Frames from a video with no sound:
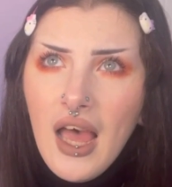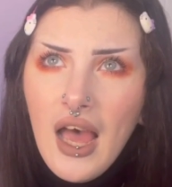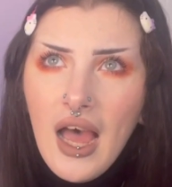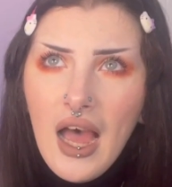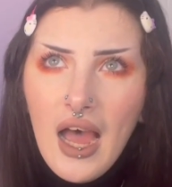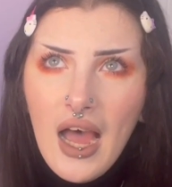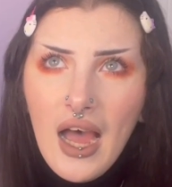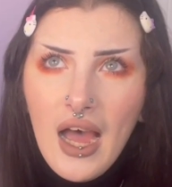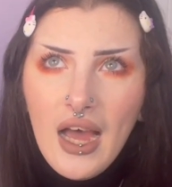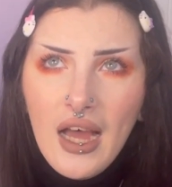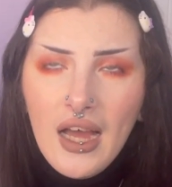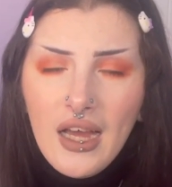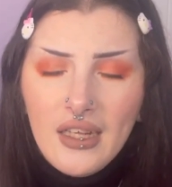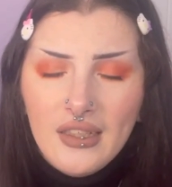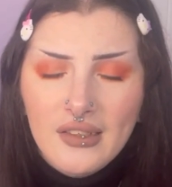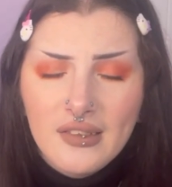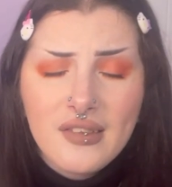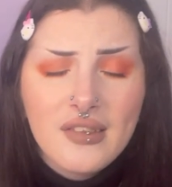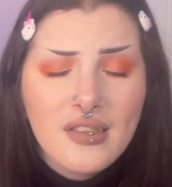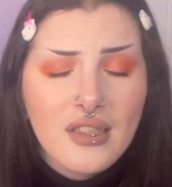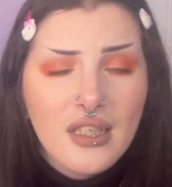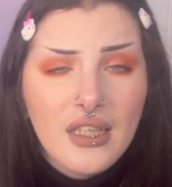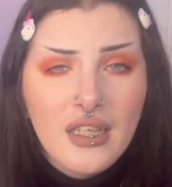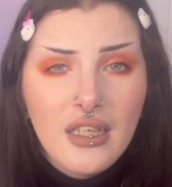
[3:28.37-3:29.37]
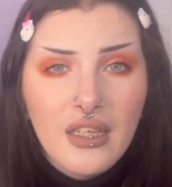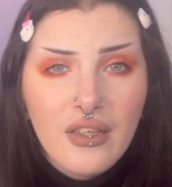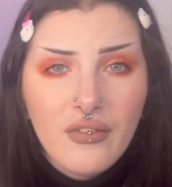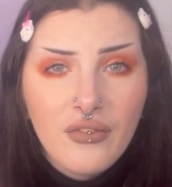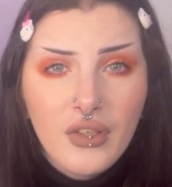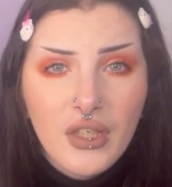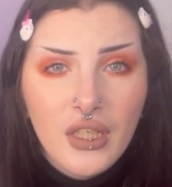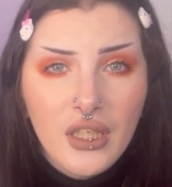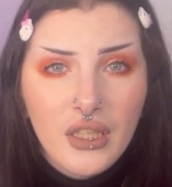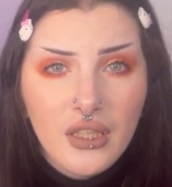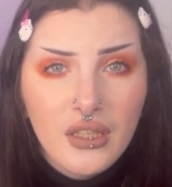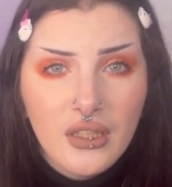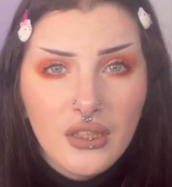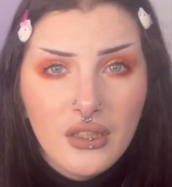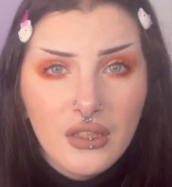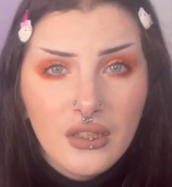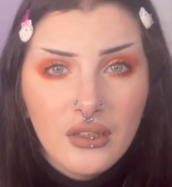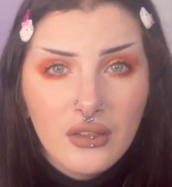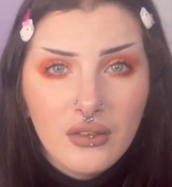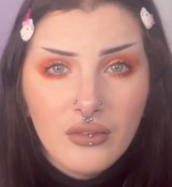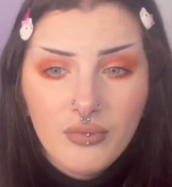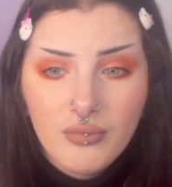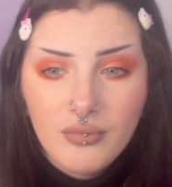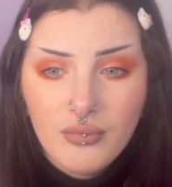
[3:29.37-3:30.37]
and even
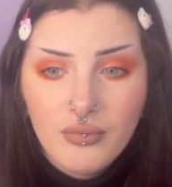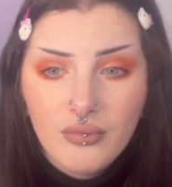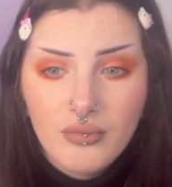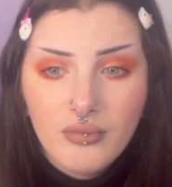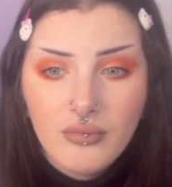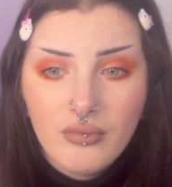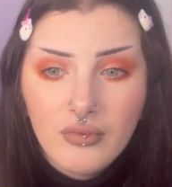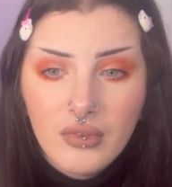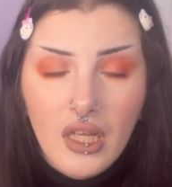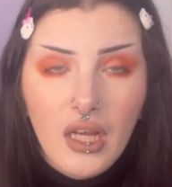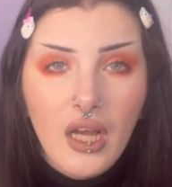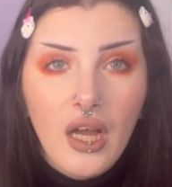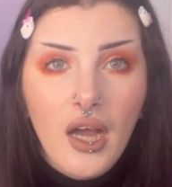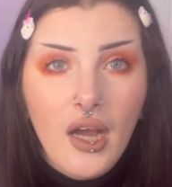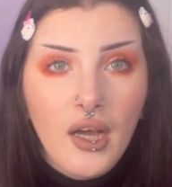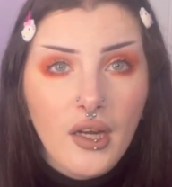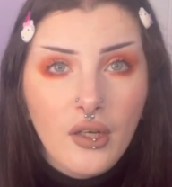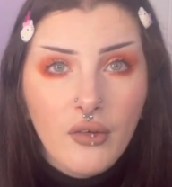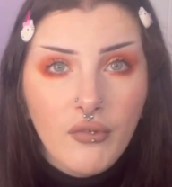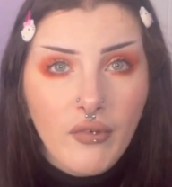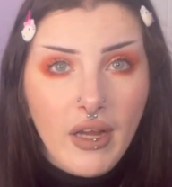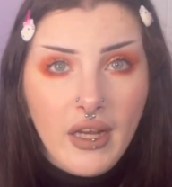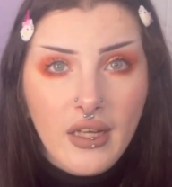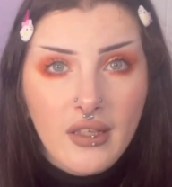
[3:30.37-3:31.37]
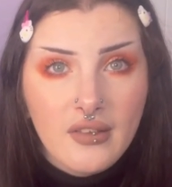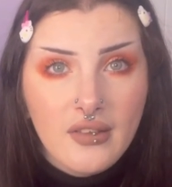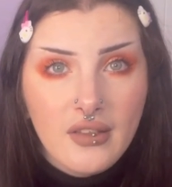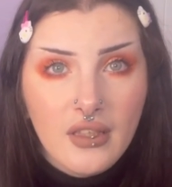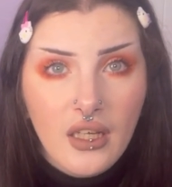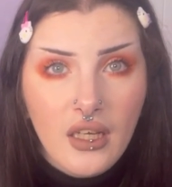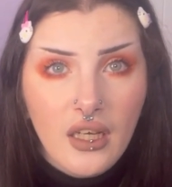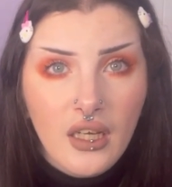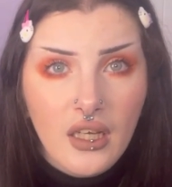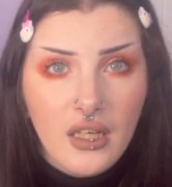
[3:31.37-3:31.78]
anorexia,